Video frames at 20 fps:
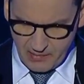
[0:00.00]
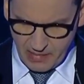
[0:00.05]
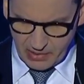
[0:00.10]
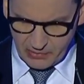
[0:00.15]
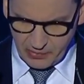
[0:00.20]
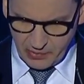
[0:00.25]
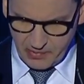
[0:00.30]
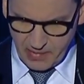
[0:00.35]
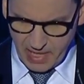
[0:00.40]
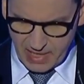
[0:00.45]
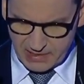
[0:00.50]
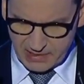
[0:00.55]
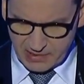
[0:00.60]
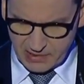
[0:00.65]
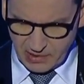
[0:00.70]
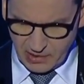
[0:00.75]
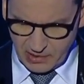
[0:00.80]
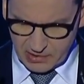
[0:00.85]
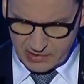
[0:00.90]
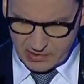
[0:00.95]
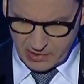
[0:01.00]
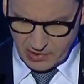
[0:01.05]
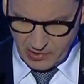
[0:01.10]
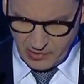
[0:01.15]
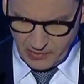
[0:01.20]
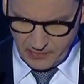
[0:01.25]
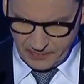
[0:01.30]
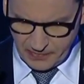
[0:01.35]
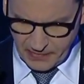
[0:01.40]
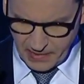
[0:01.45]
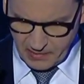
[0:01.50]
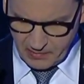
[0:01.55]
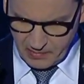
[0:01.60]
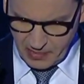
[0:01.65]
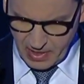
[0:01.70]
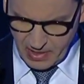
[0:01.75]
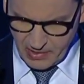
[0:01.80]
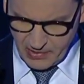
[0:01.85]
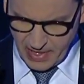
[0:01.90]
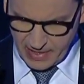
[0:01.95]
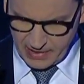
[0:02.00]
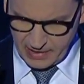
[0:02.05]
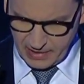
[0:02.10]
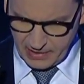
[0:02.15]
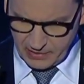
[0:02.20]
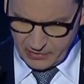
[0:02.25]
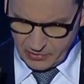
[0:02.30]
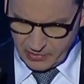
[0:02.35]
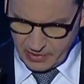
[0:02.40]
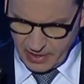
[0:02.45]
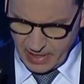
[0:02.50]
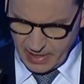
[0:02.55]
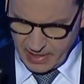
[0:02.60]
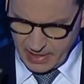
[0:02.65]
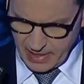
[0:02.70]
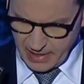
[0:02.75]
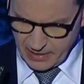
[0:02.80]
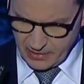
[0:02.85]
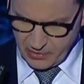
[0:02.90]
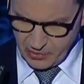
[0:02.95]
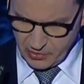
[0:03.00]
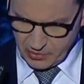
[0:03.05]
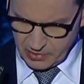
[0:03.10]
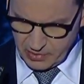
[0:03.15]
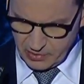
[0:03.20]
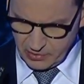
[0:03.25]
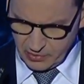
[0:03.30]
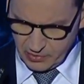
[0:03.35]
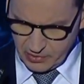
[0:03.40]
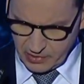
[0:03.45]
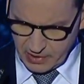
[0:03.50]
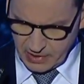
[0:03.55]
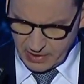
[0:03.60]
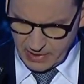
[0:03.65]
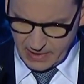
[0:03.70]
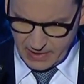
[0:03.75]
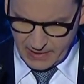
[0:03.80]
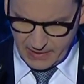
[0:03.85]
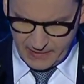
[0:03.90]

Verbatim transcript: But we must also be ready to take a good look